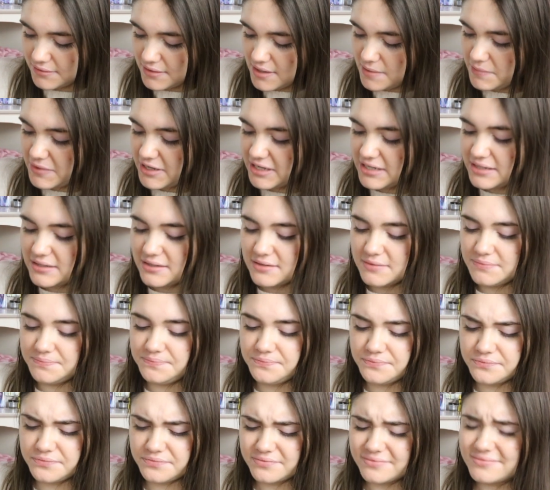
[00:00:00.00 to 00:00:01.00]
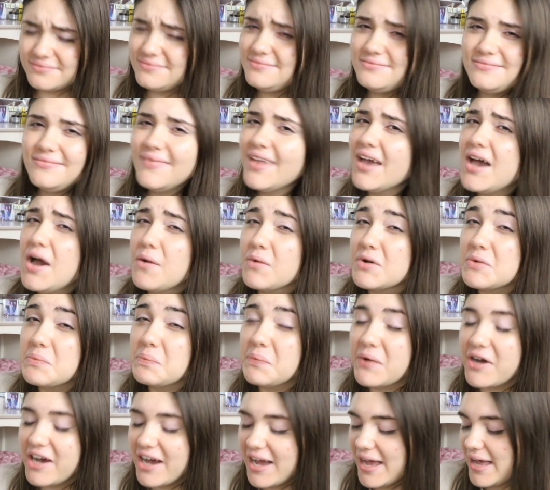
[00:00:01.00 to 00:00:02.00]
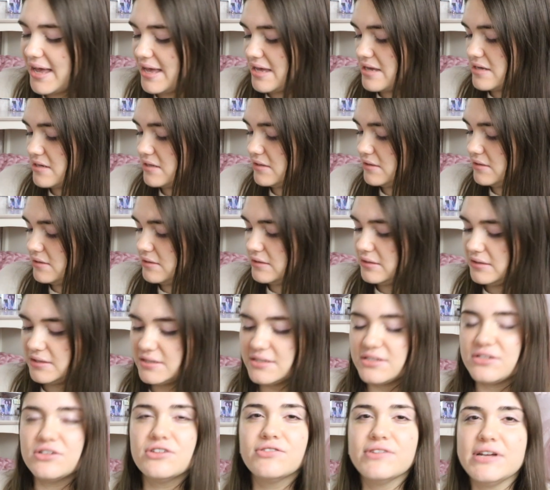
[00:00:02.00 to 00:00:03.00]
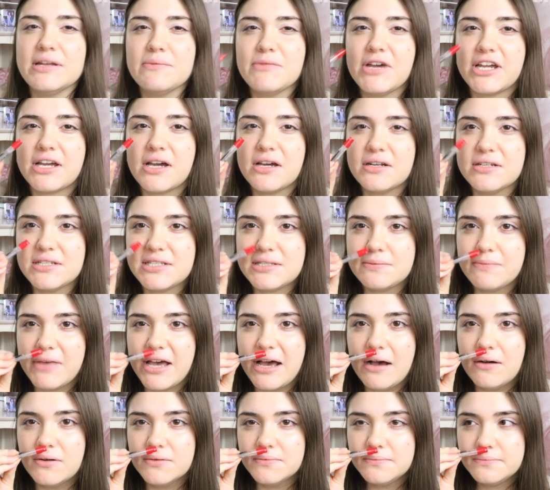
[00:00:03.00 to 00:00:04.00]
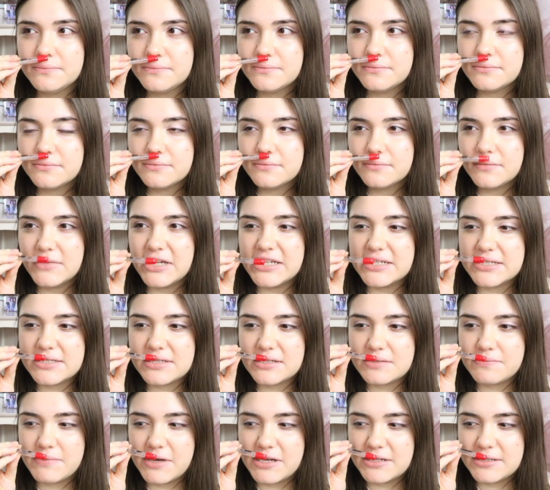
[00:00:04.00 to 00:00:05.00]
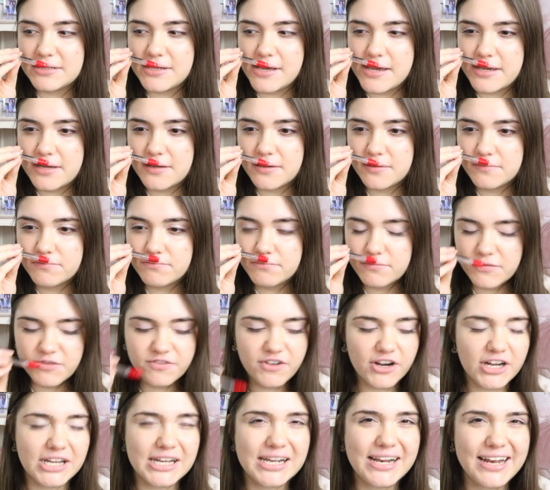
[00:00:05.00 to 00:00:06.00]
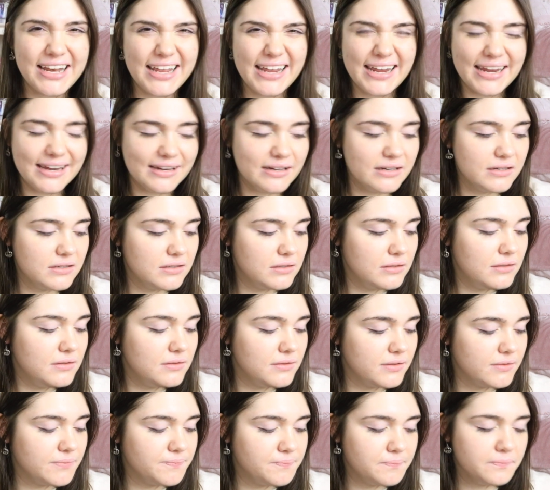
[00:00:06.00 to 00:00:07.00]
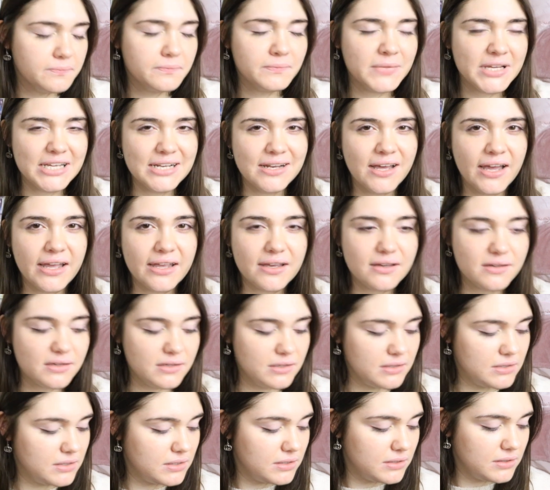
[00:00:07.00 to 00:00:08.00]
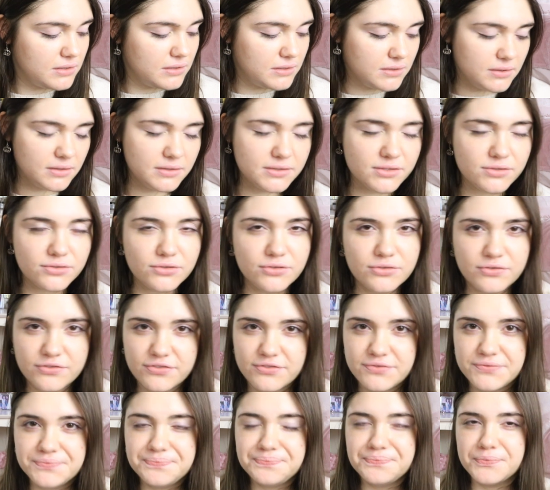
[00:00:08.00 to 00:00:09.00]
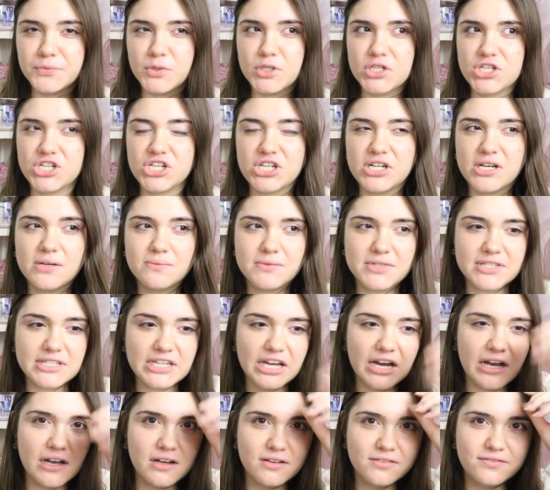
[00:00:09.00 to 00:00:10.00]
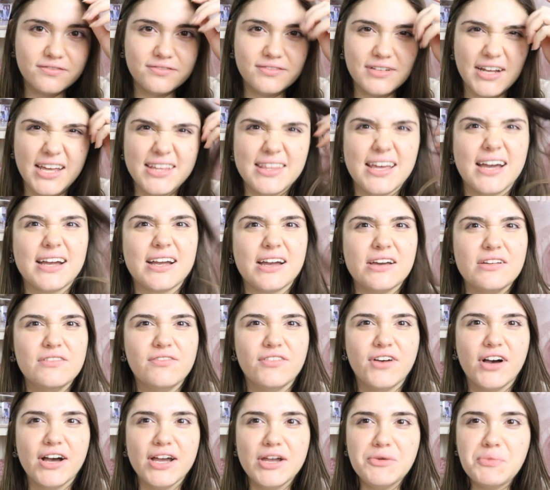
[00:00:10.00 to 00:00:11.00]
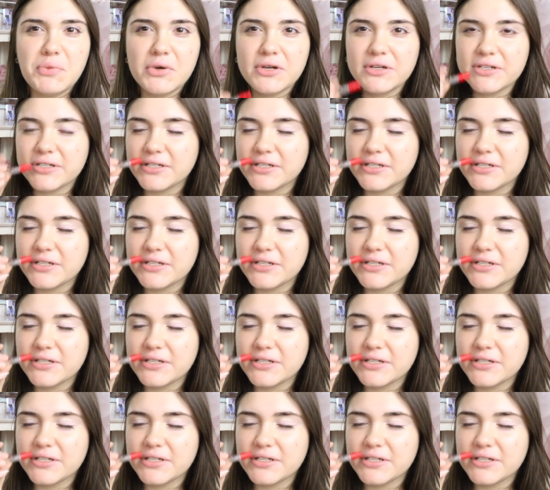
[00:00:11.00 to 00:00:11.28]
I mean, I wouldn't buy it. It's not really my kind of smell. It smells like very clean, a bit like sort of washing up stuff, like that kind of vibe.